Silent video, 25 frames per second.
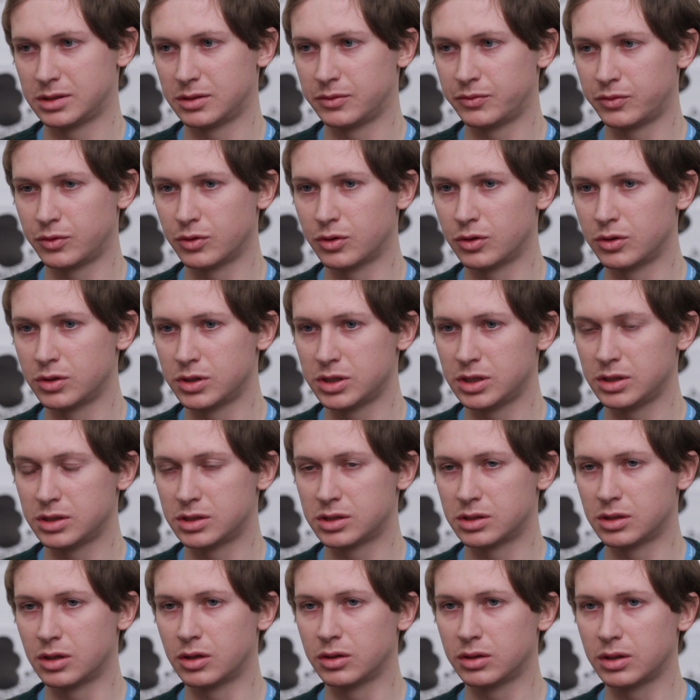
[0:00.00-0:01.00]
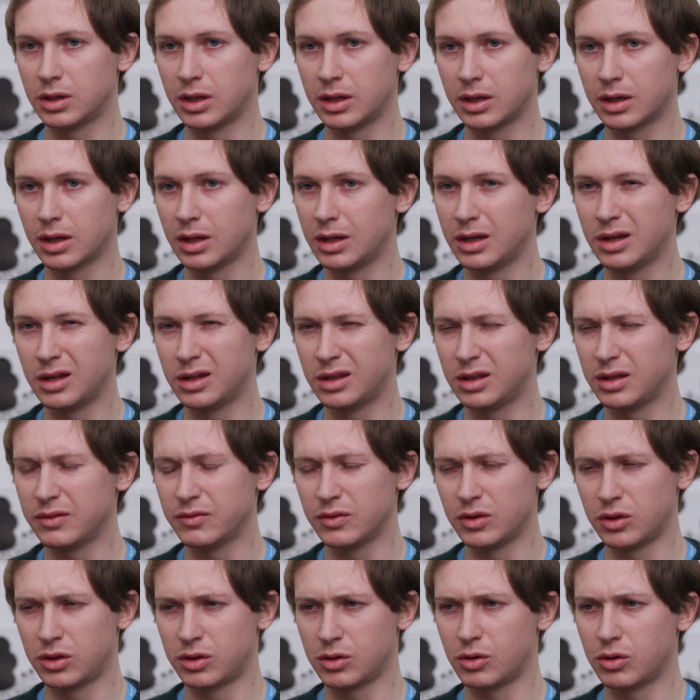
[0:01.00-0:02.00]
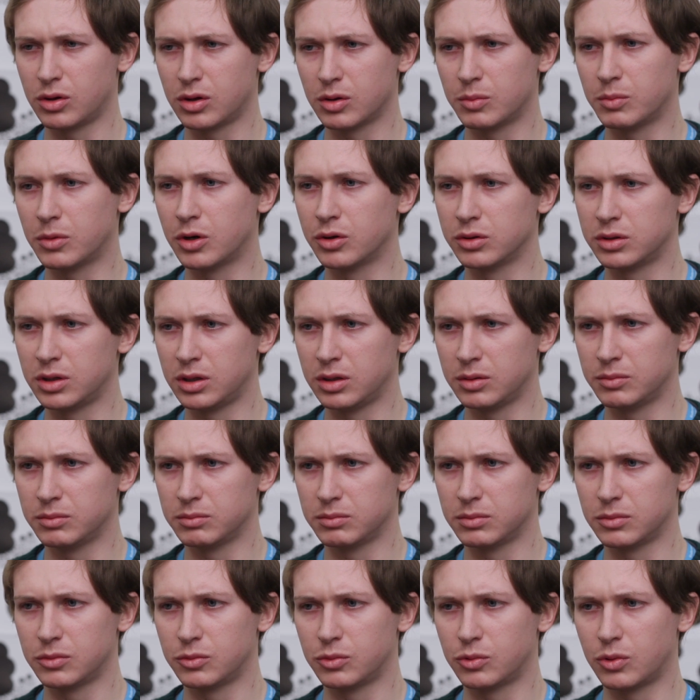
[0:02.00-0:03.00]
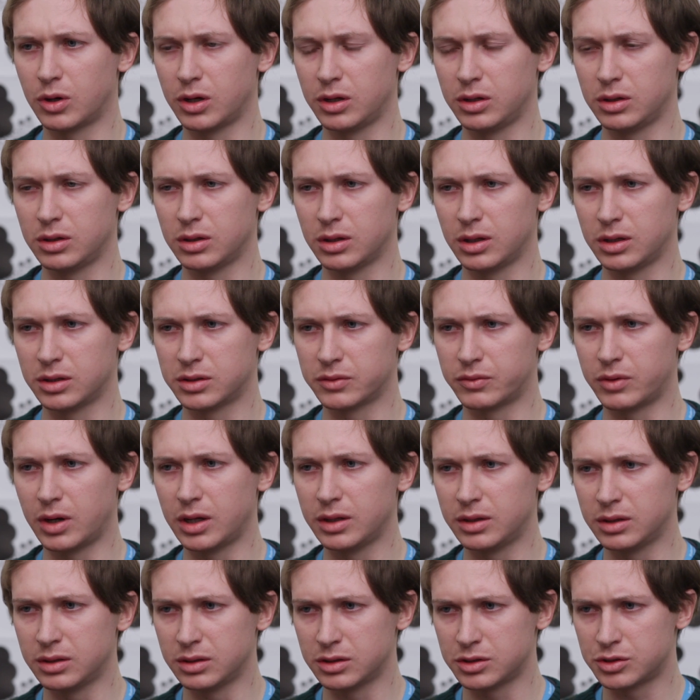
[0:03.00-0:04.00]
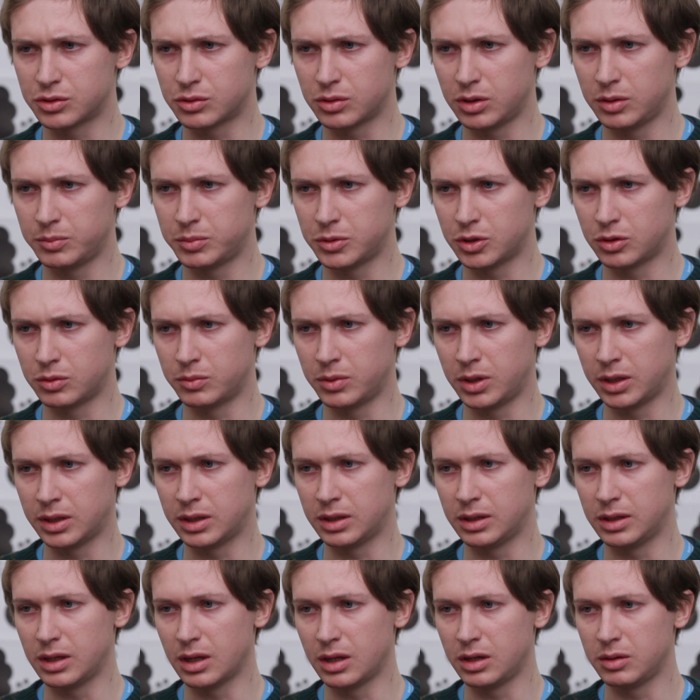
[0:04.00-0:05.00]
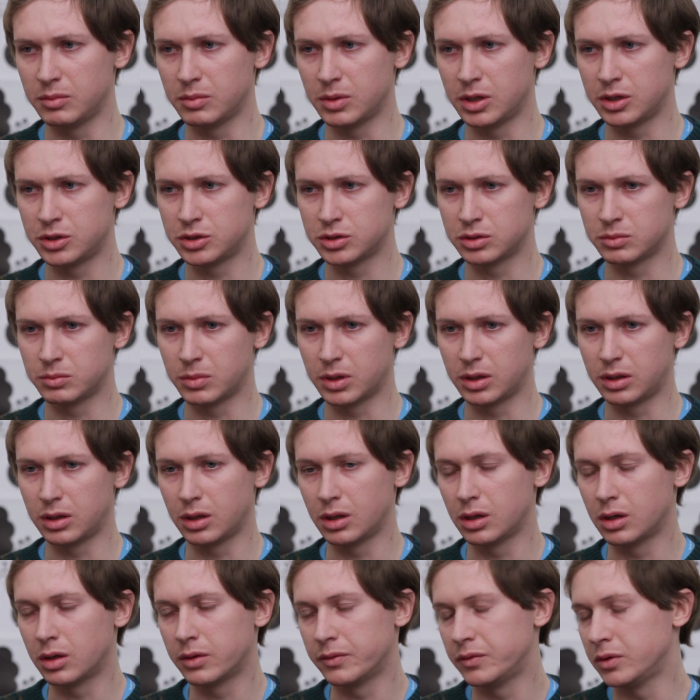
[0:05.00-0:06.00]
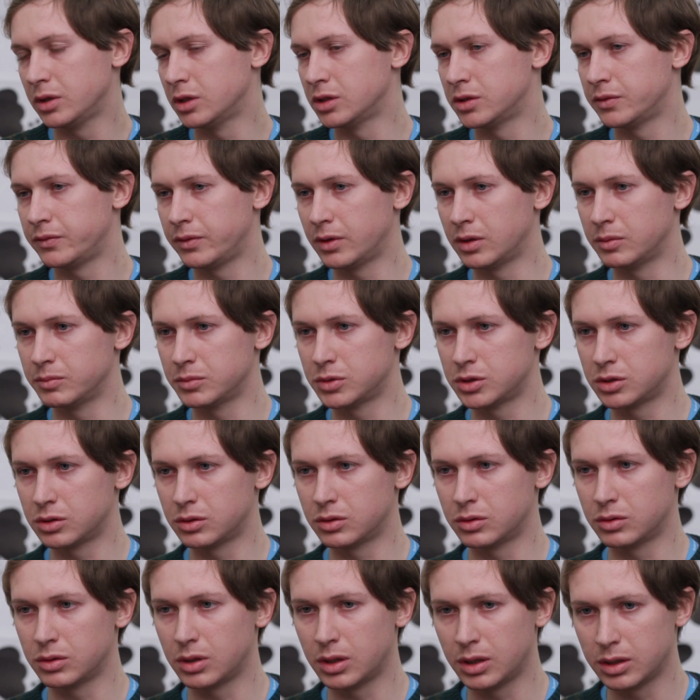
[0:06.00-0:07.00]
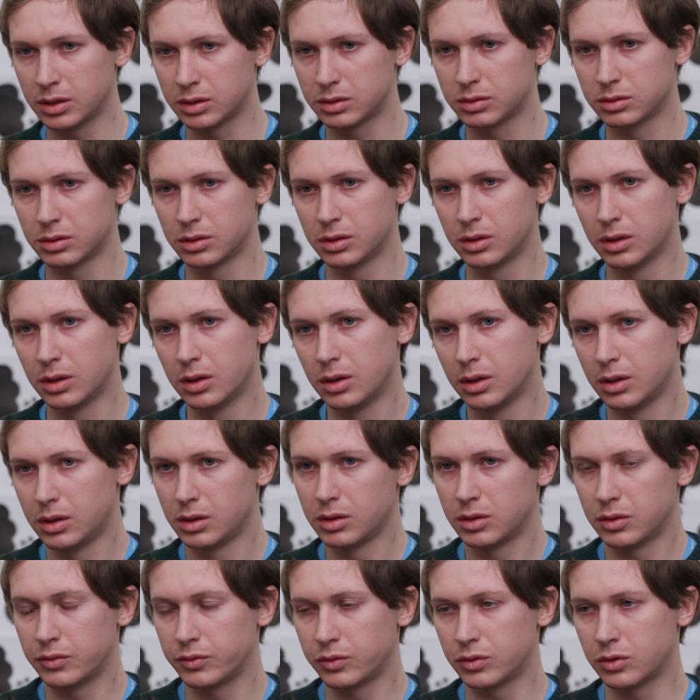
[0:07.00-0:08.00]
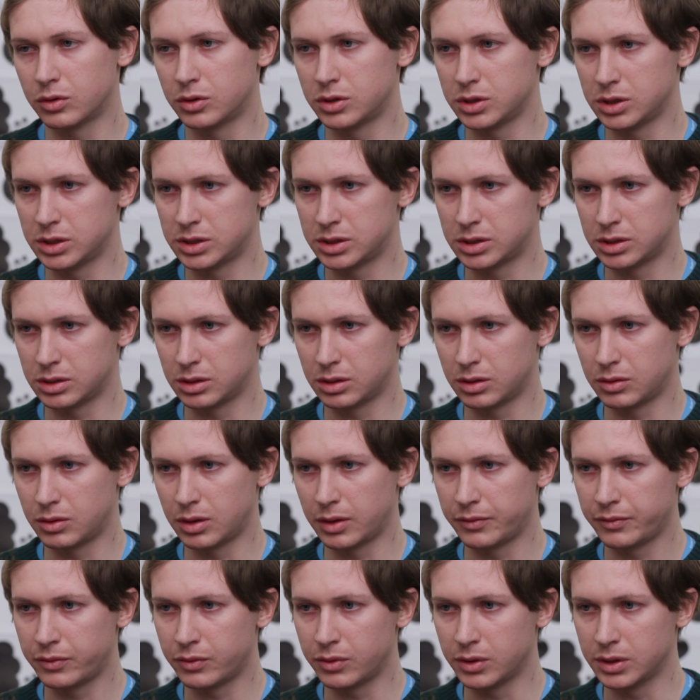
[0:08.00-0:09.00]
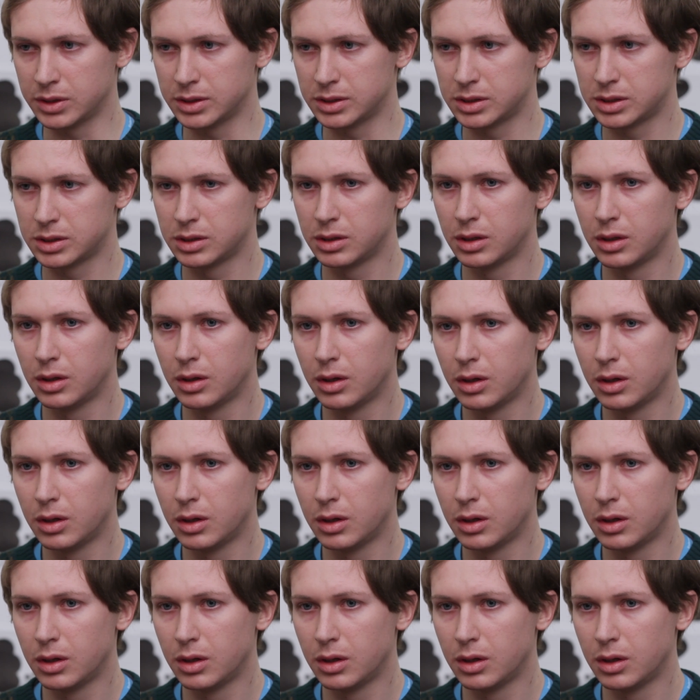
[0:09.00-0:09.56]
Of course, it's not like I didn't even talk about him while like writing the script or making the animation, but I love his film, so like, of course, it's a reference.